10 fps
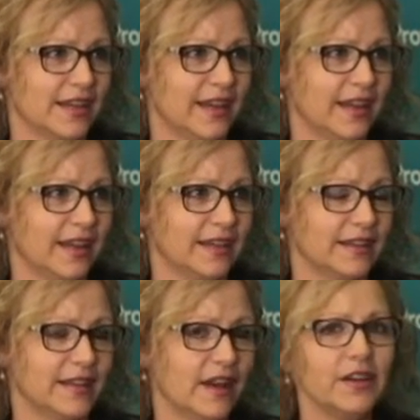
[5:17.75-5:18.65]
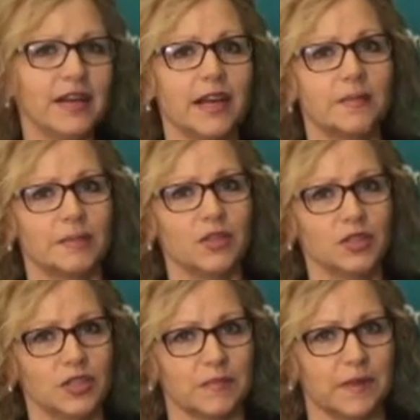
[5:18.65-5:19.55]
And the RAI
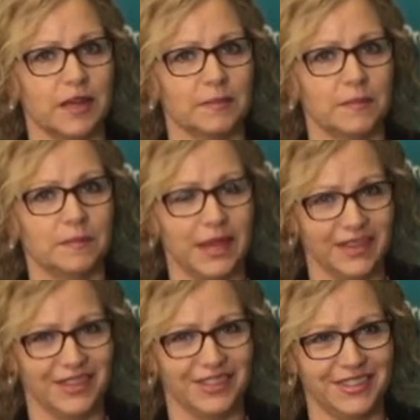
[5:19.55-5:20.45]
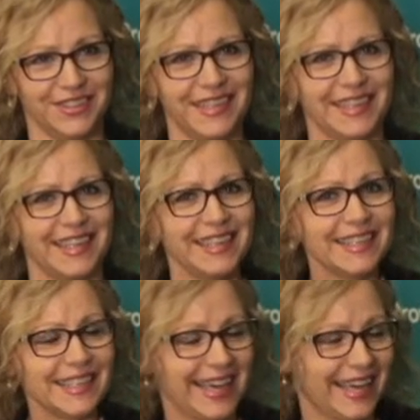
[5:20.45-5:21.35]
User's Manual
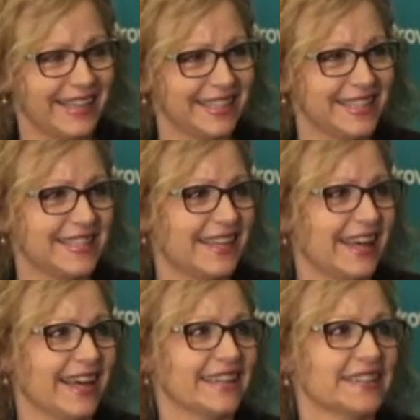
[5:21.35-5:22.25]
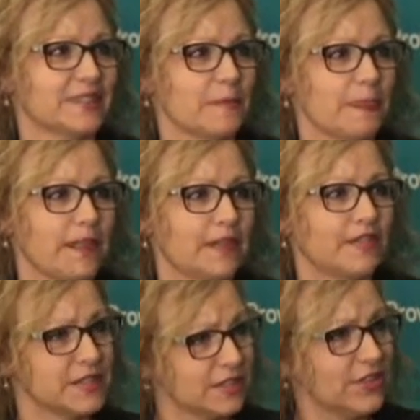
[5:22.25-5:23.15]
indicates that the
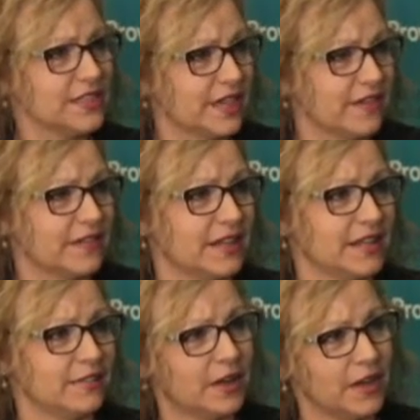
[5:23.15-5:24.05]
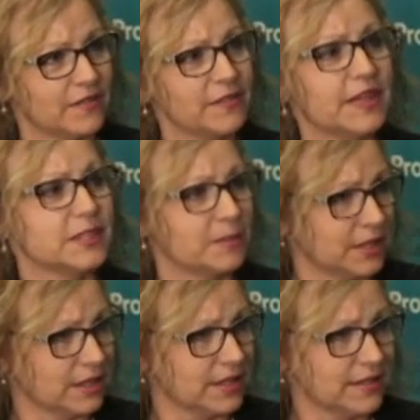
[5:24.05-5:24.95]
facilities have the
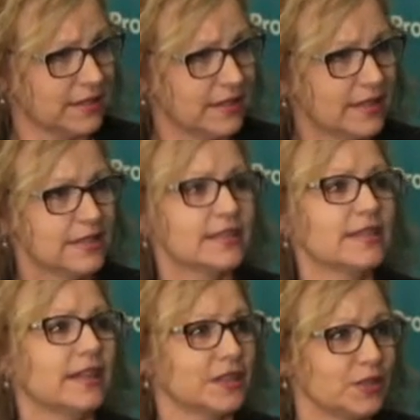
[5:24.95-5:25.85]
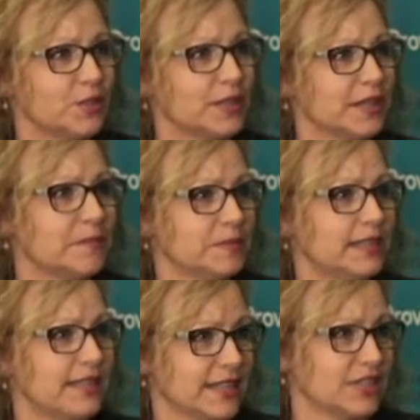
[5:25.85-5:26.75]
flexibility to select who would
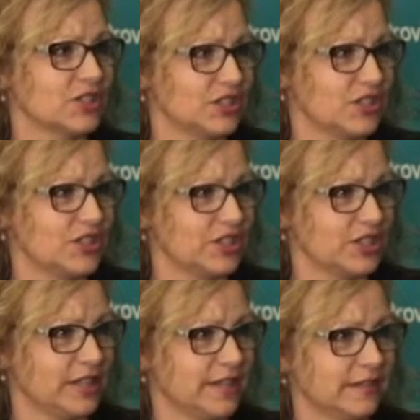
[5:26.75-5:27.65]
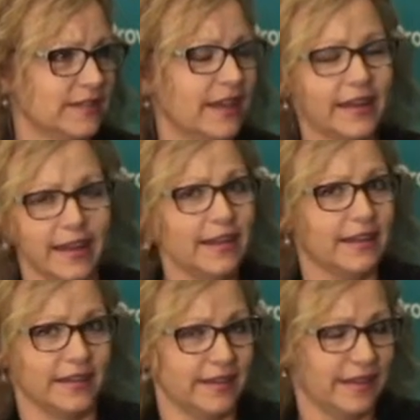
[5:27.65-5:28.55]
complete Section GG
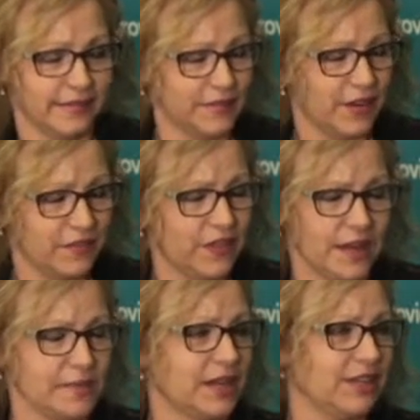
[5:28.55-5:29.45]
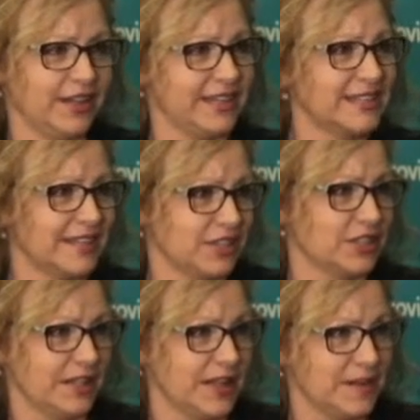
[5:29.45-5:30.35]
and for that matter, any section
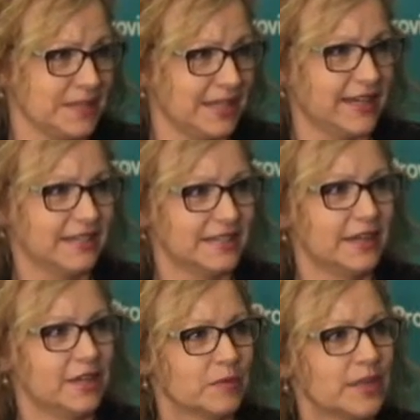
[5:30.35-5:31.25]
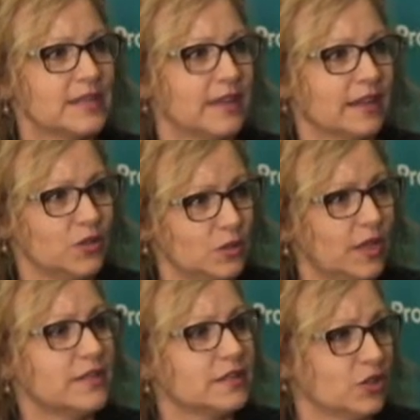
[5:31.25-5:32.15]
of the MDS, based on who
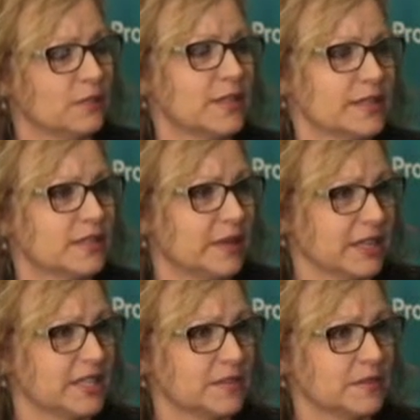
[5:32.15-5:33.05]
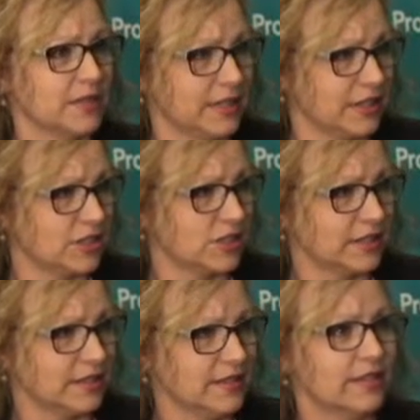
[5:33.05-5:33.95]
they determine is the best
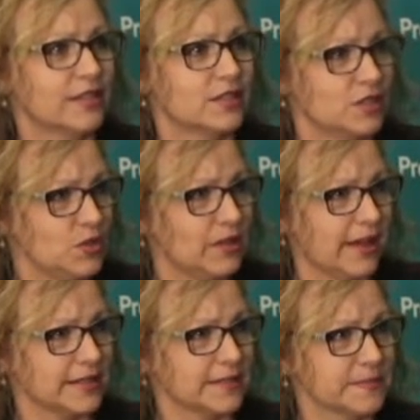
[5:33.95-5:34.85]
clinician to do that.